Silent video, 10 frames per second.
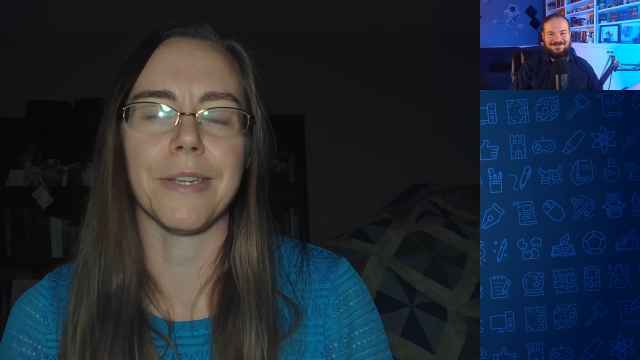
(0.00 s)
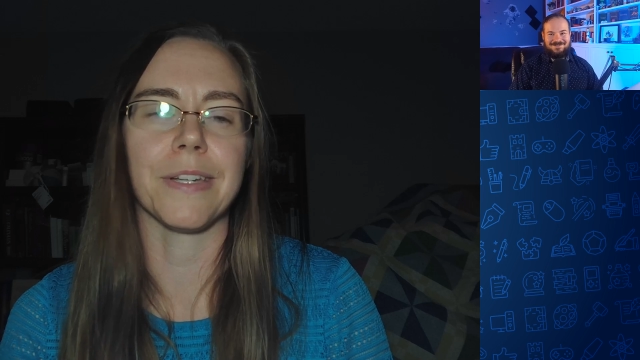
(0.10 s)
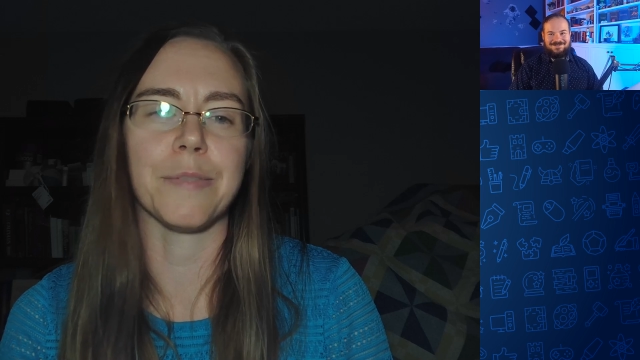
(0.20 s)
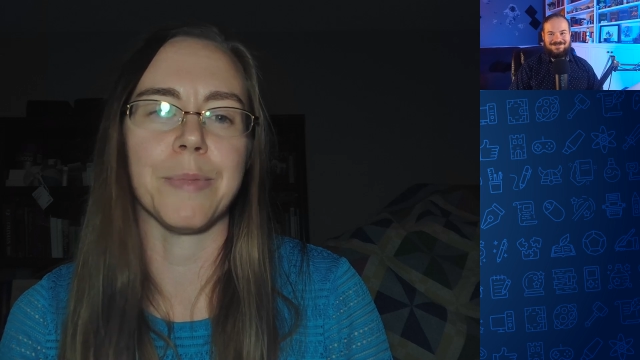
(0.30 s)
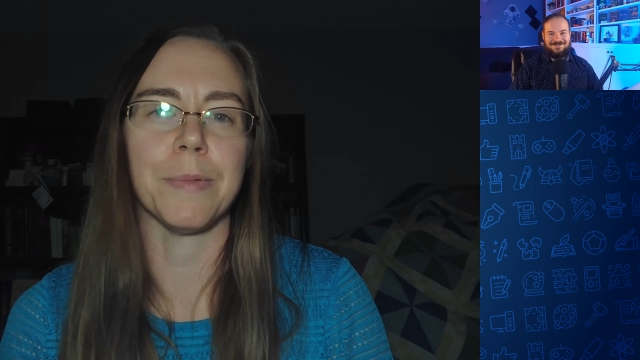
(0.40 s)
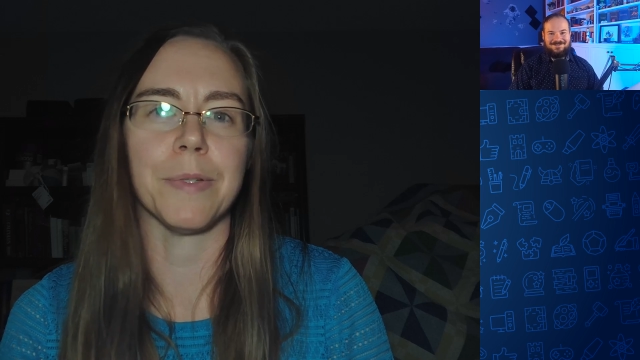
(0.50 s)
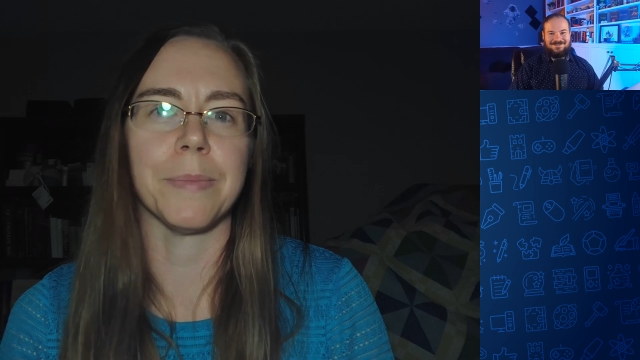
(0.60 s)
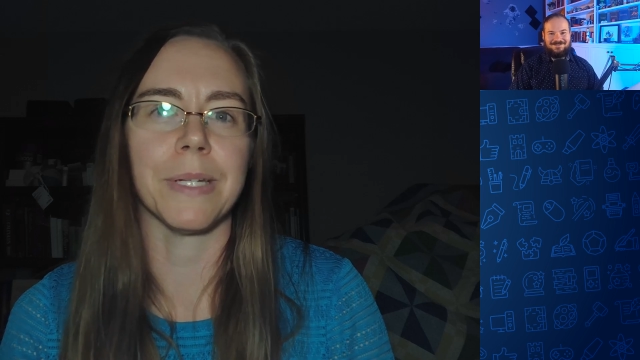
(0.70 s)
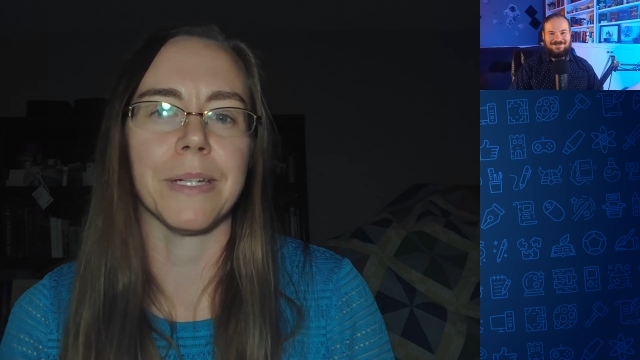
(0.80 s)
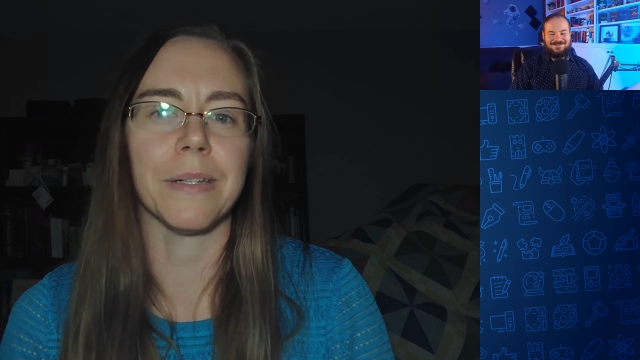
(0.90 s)
youngest people
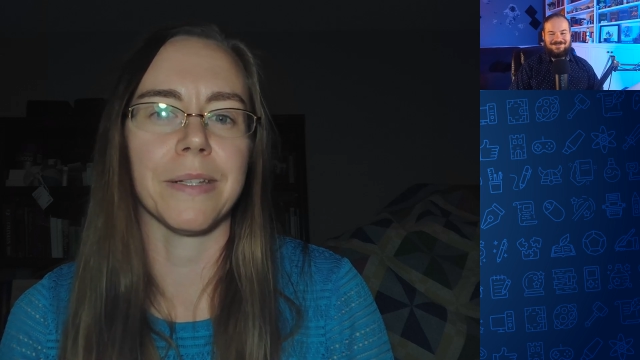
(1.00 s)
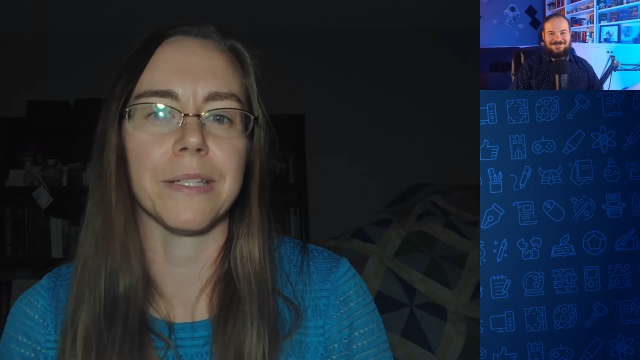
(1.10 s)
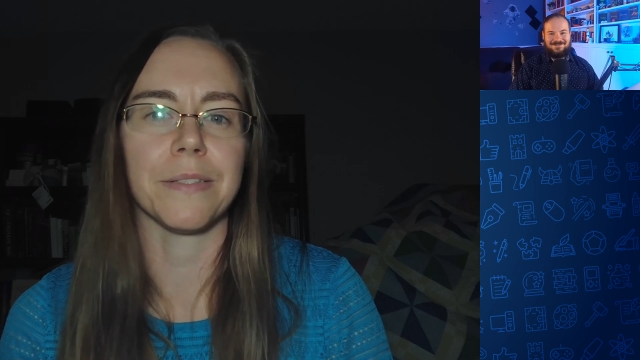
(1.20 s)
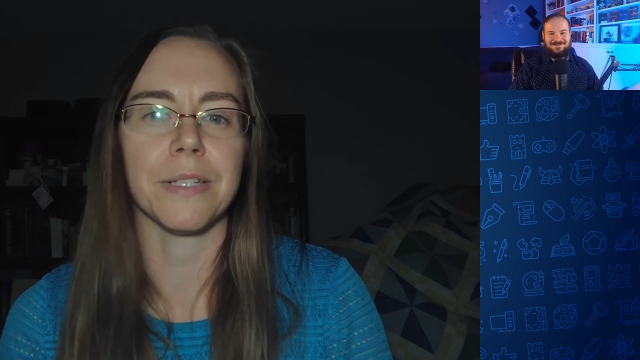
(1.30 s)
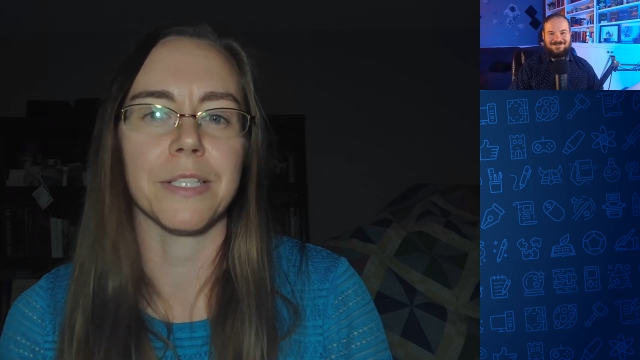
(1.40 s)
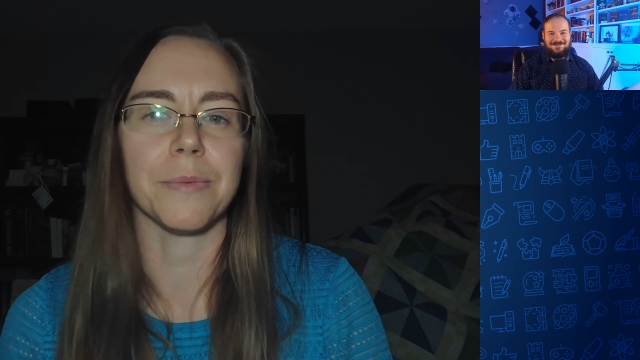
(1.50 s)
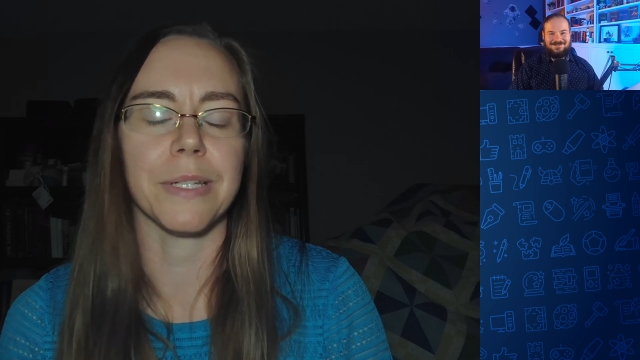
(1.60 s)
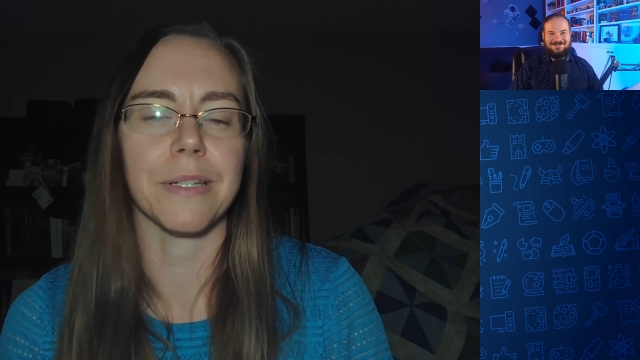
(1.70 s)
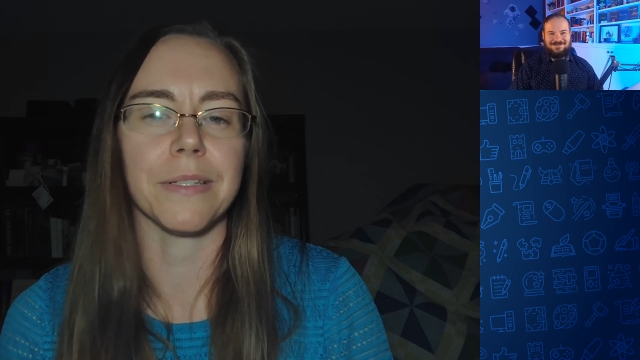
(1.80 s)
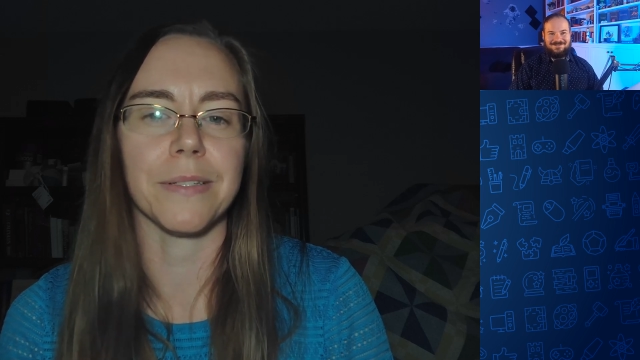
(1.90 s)
in my class
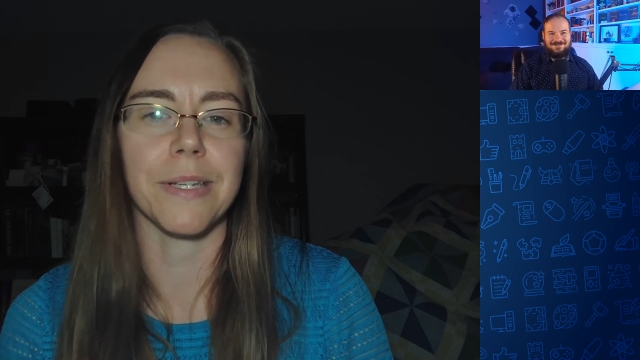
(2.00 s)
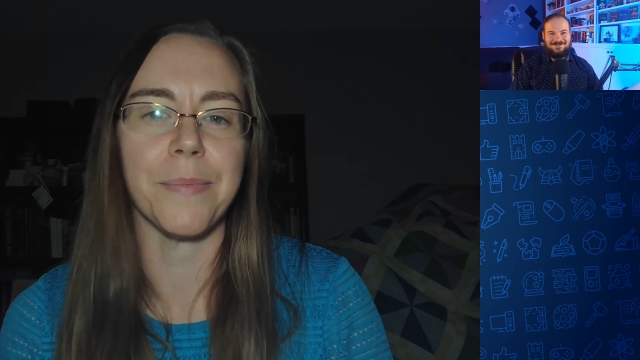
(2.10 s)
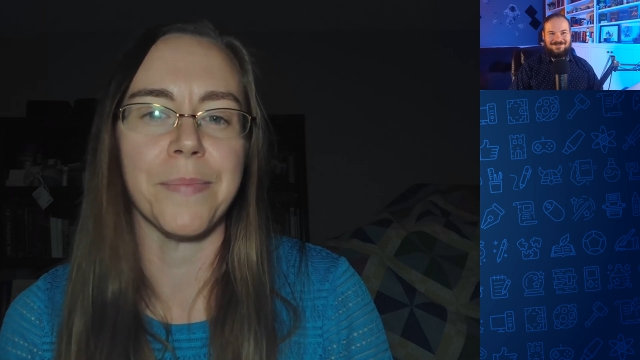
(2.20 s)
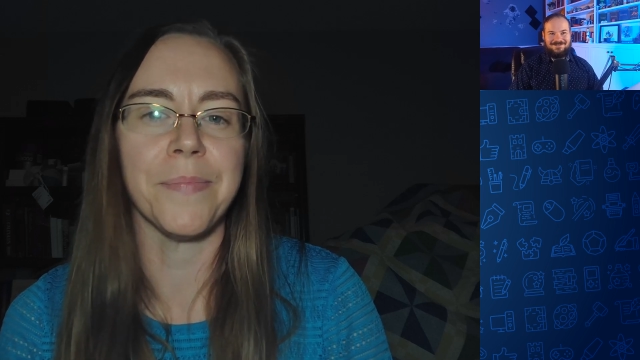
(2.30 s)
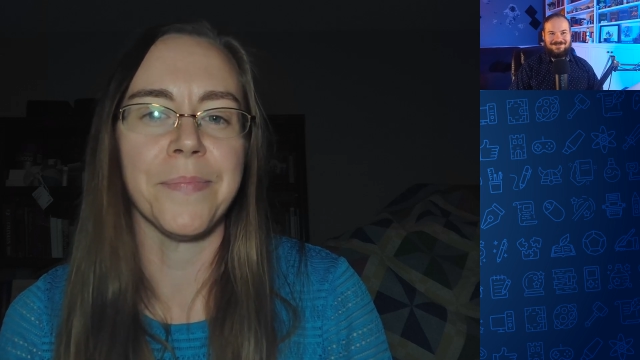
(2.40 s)
graduating, so yeah.